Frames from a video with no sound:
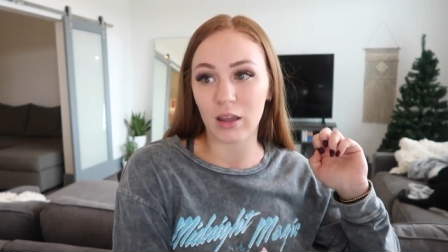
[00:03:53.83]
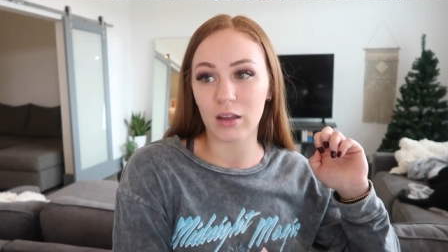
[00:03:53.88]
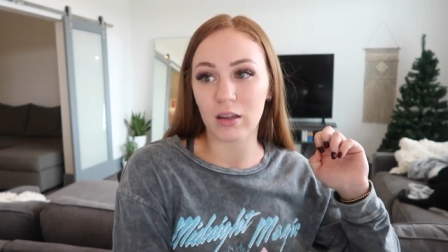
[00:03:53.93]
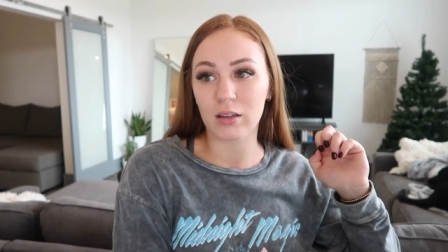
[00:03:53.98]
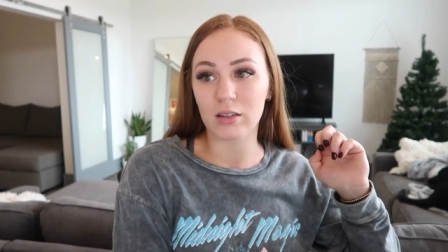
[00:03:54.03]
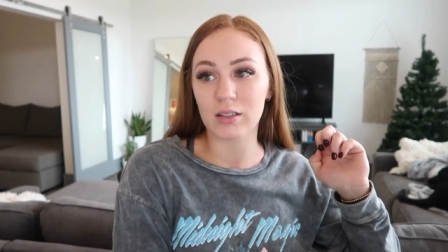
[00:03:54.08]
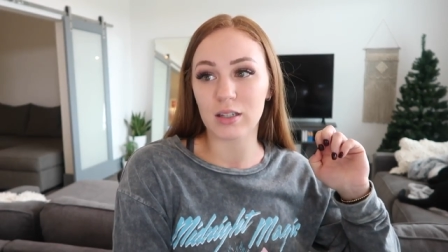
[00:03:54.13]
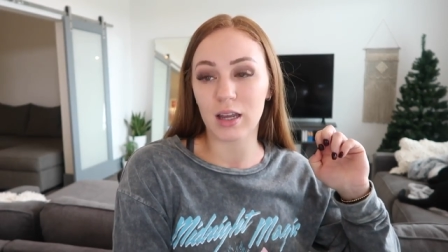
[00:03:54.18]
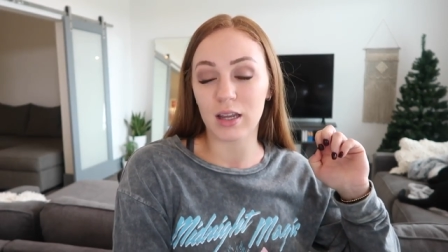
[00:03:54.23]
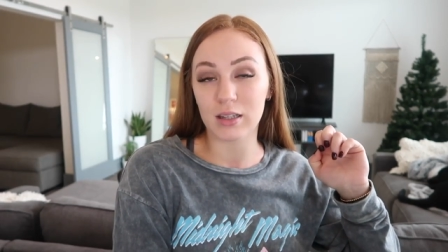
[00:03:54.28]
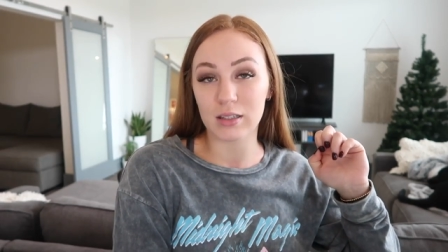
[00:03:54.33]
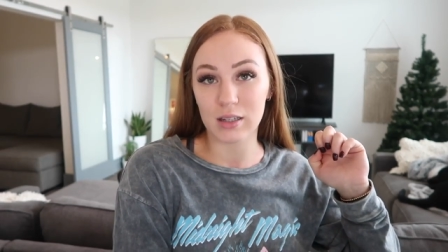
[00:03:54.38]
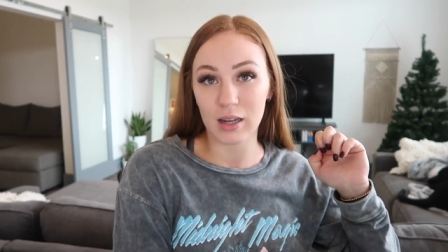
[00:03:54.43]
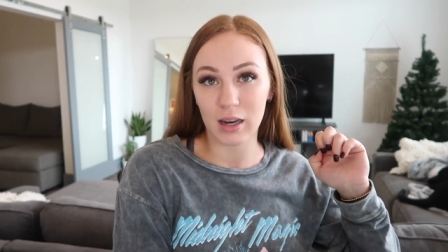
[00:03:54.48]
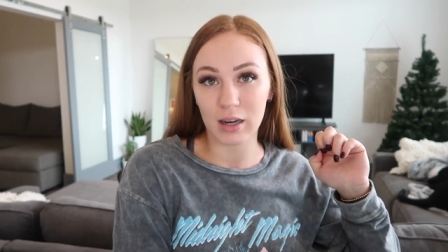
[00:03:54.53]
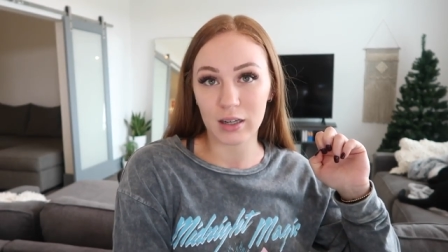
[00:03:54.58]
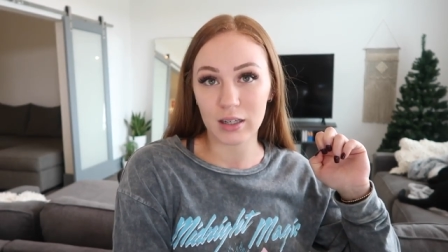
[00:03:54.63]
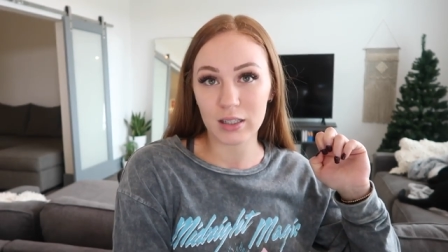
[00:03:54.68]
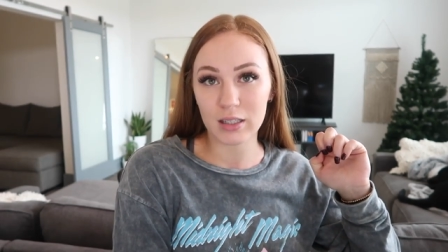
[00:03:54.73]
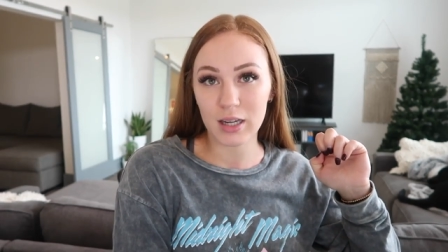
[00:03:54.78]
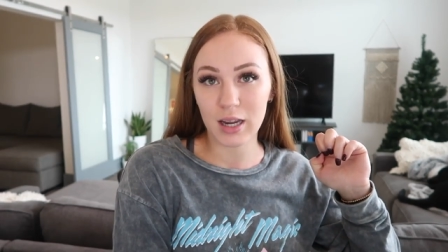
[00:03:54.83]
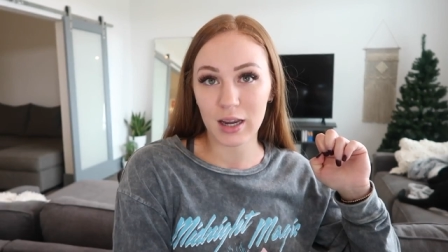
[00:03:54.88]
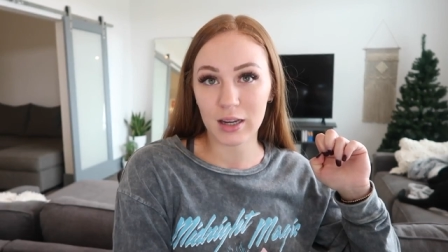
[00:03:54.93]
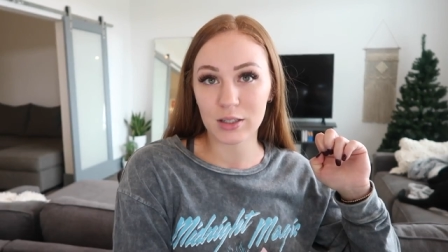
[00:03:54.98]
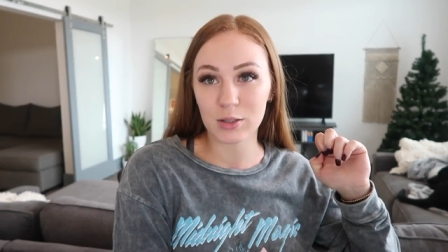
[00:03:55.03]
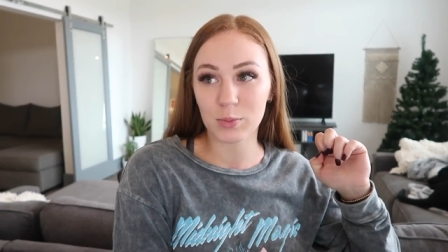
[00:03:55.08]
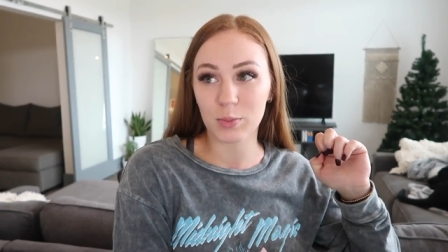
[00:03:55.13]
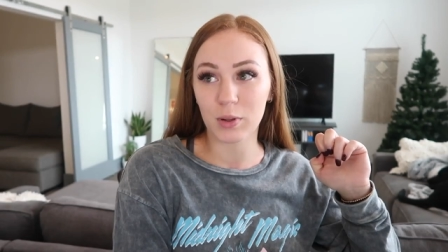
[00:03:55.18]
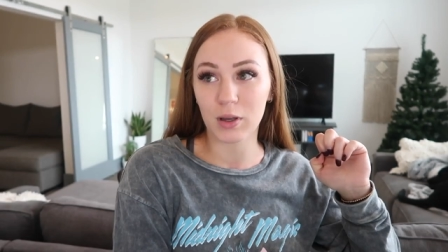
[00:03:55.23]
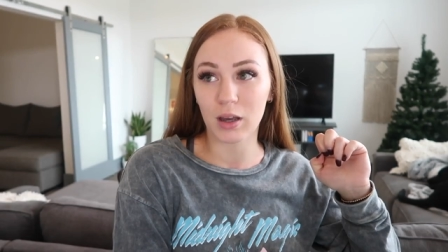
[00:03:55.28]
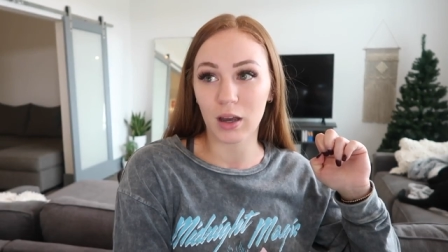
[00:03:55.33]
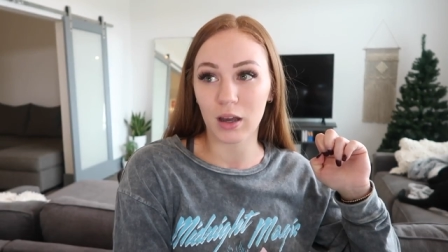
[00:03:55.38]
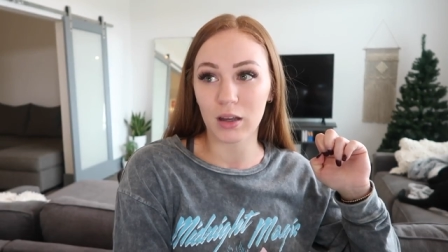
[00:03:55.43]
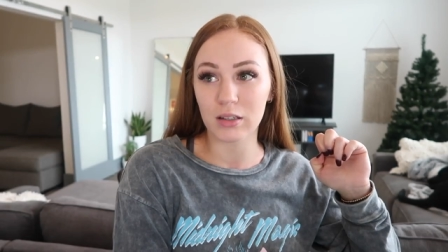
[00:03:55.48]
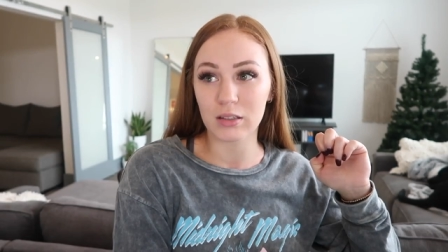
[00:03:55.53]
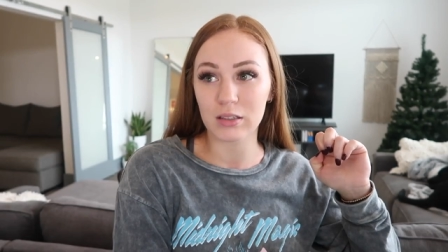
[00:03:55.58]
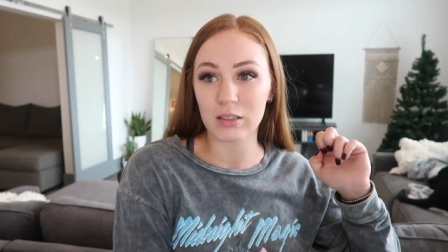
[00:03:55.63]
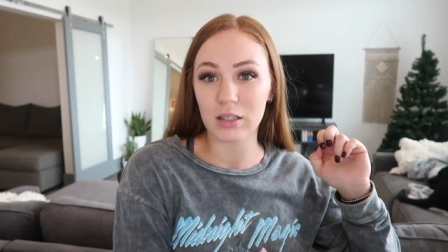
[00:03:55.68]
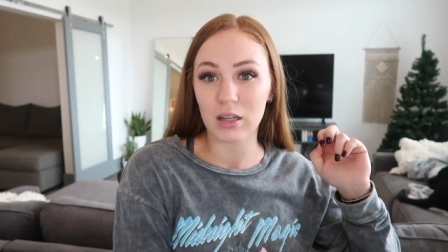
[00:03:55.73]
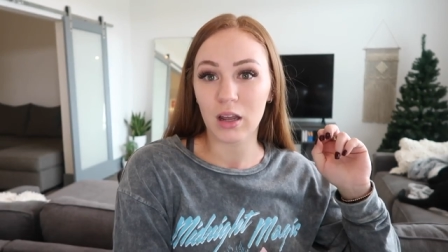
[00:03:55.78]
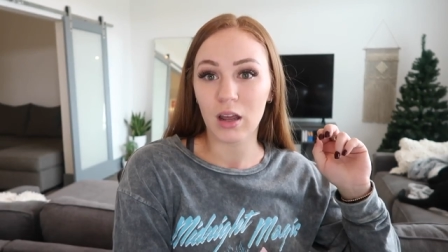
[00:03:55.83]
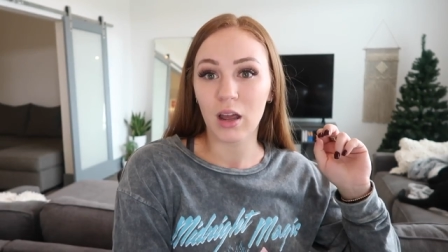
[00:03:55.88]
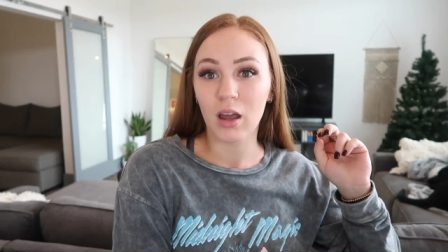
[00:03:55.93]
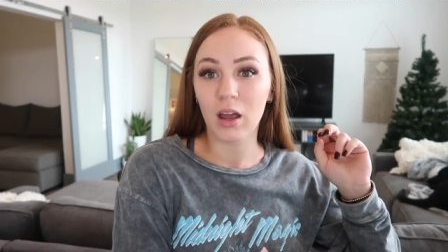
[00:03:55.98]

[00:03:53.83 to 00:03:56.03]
and anxiety attacks because